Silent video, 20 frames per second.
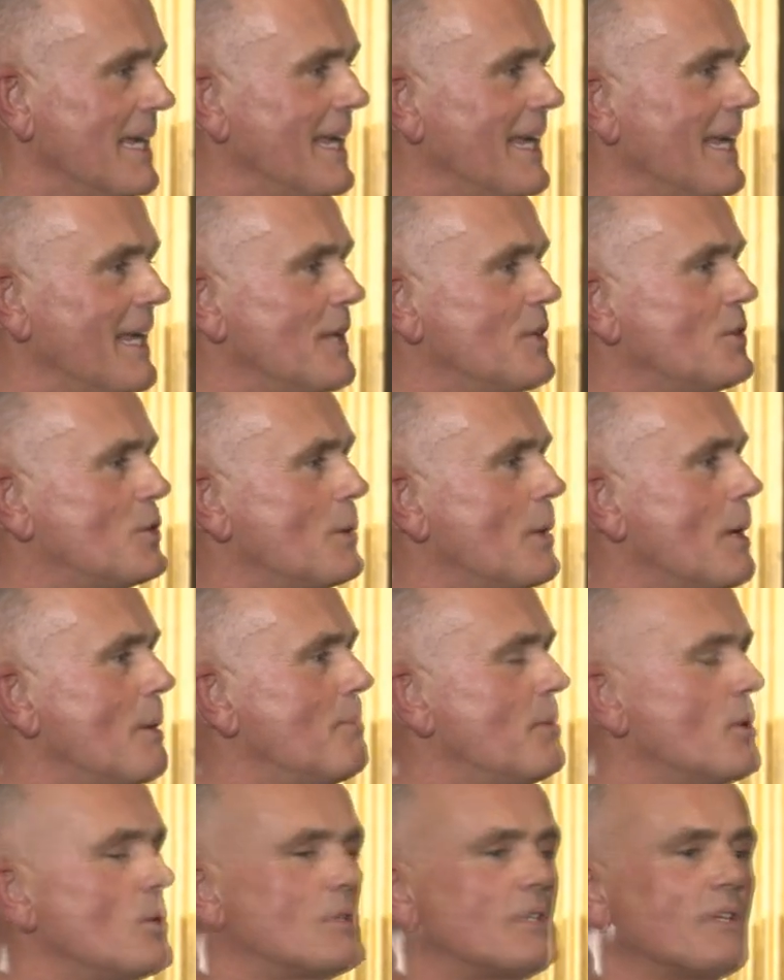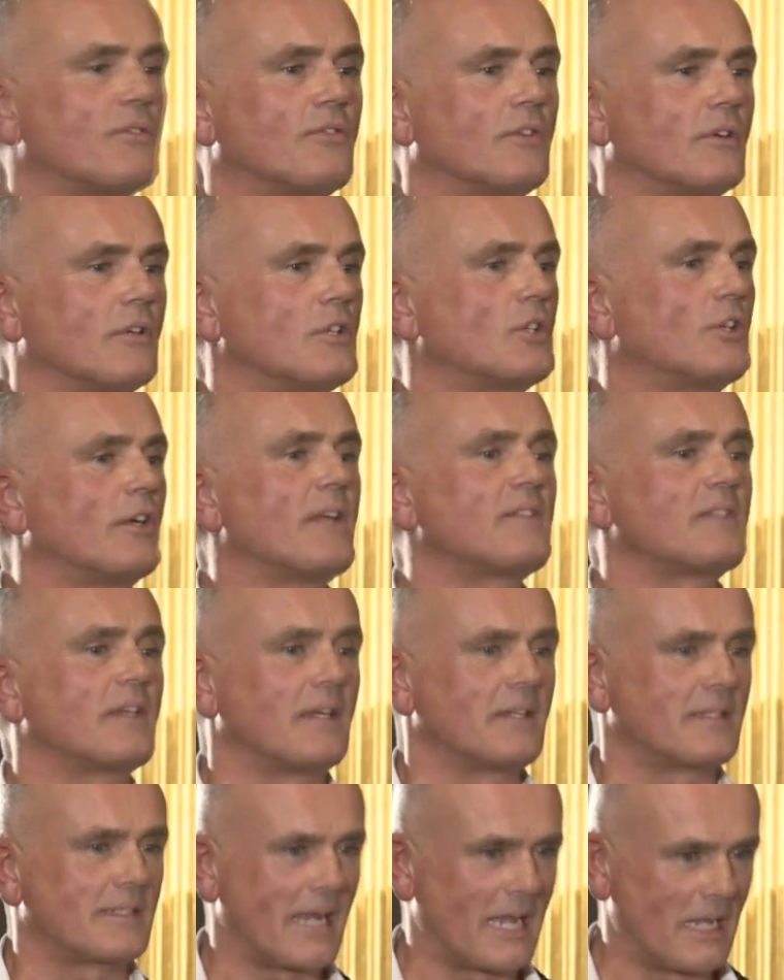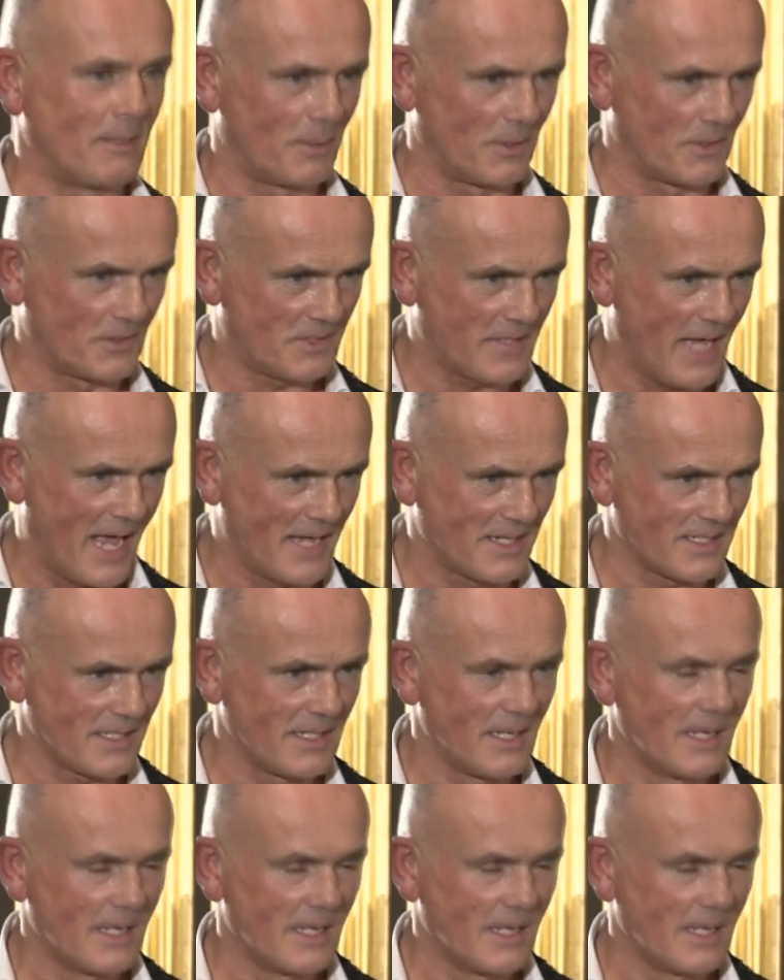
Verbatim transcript: into a beautiful dressing table set.